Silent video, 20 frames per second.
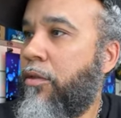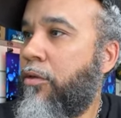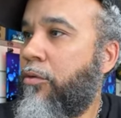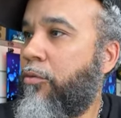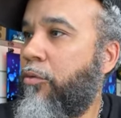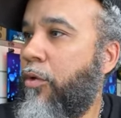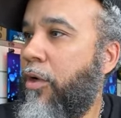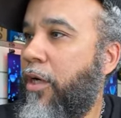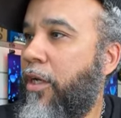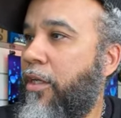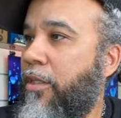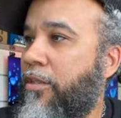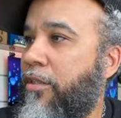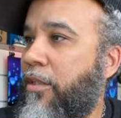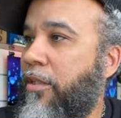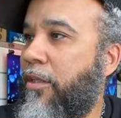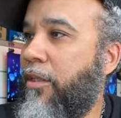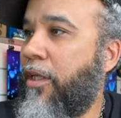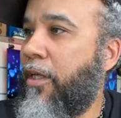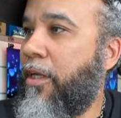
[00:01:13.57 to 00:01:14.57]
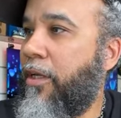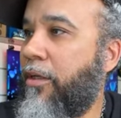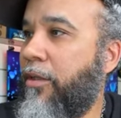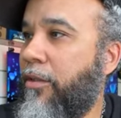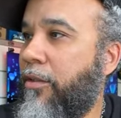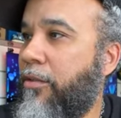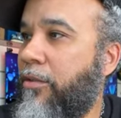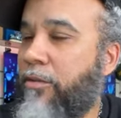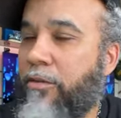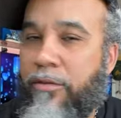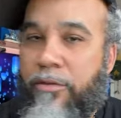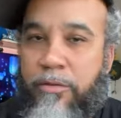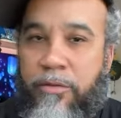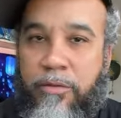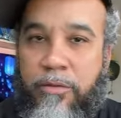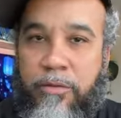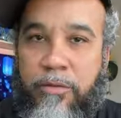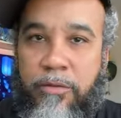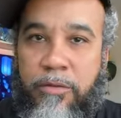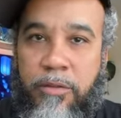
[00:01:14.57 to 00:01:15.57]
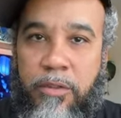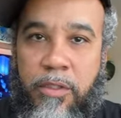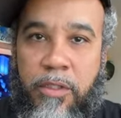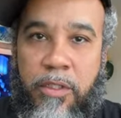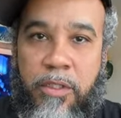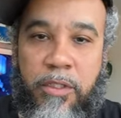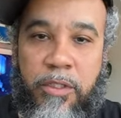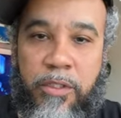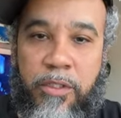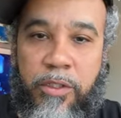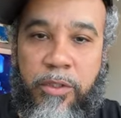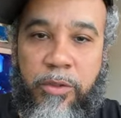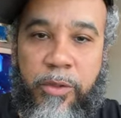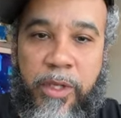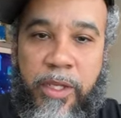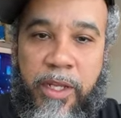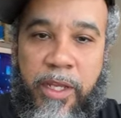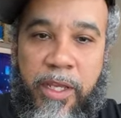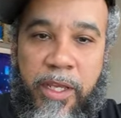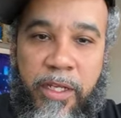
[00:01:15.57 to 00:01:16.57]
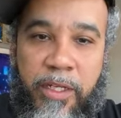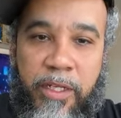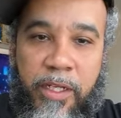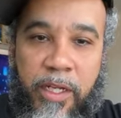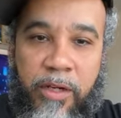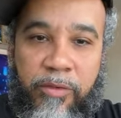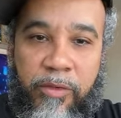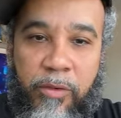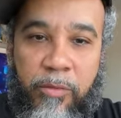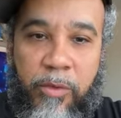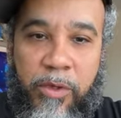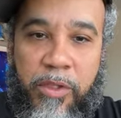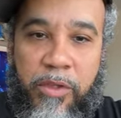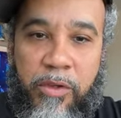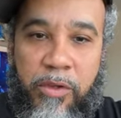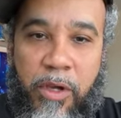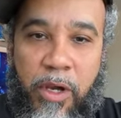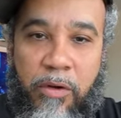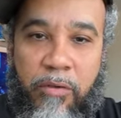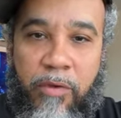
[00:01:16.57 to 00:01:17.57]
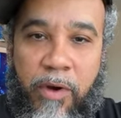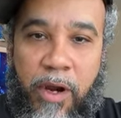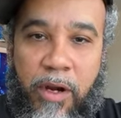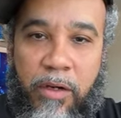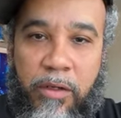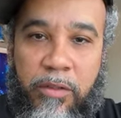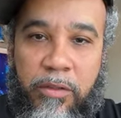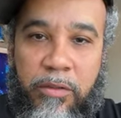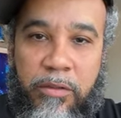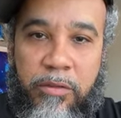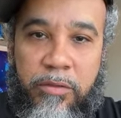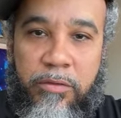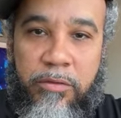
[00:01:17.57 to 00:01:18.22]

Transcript: What is the deal? Do it hit different when you go vertical?